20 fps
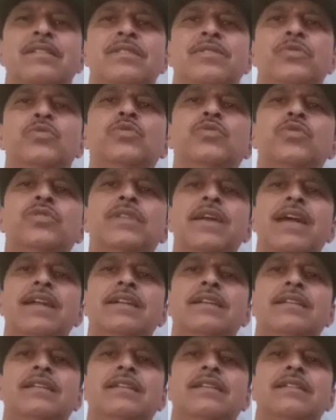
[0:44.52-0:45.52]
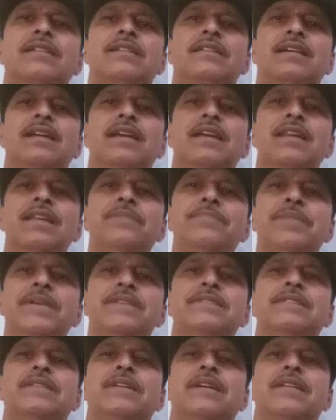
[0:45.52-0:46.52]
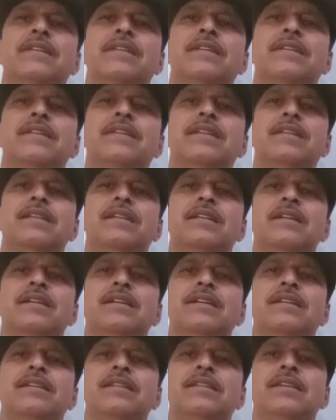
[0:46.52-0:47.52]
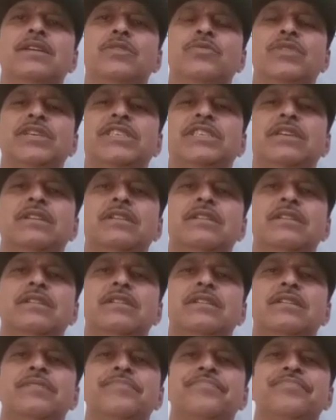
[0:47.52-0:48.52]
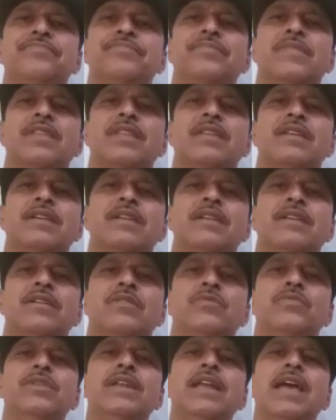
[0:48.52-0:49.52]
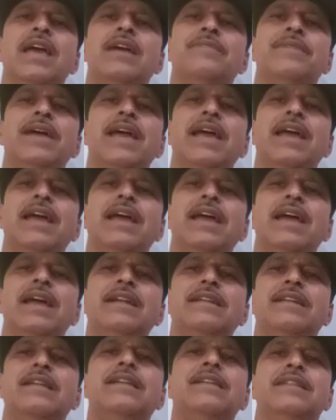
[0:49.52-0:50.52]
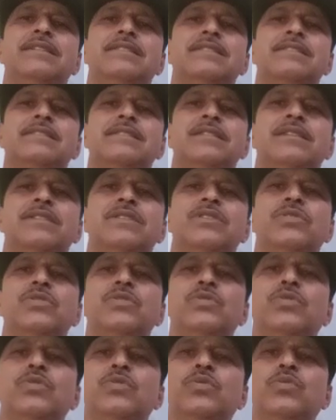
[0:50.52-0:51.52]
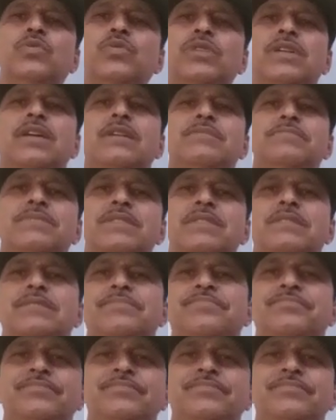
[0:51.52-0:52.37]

You know that any physical equation will have at least two terms,